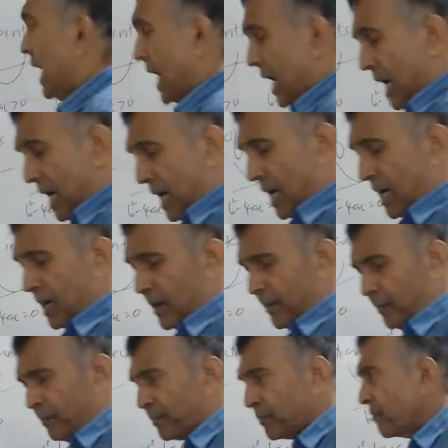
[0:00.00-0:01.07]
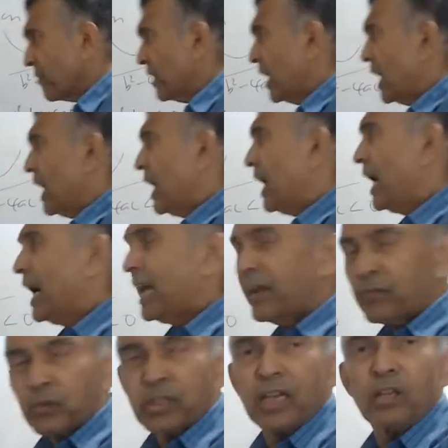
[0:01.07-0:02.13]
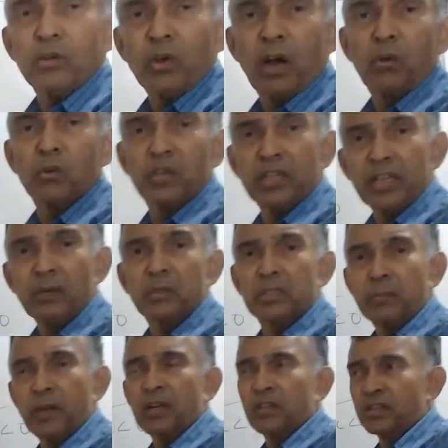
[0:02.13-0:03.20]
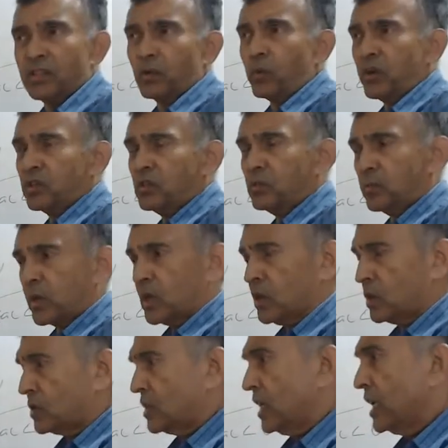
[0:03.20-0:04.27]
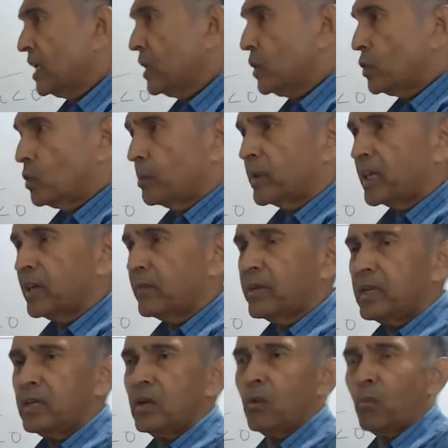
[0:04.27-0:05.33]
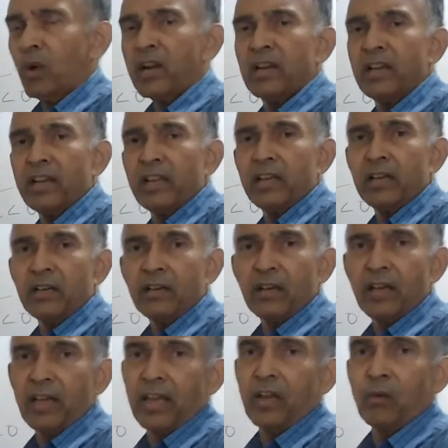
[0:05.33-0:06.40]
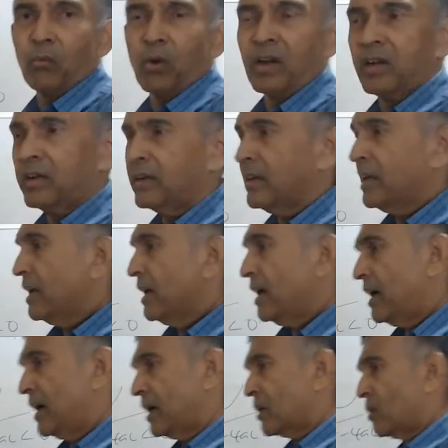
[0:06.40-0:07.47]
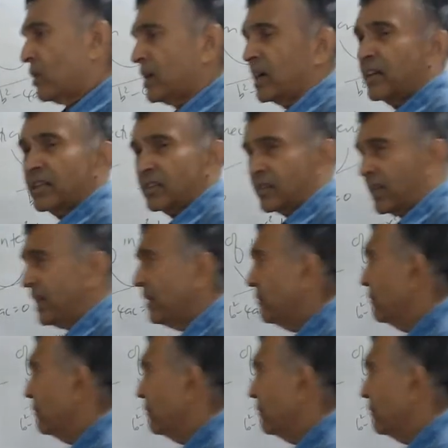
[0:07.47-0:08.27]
I have to tell you how to deal with simultaneous equations because you'll be given one linear and one quadratic, say.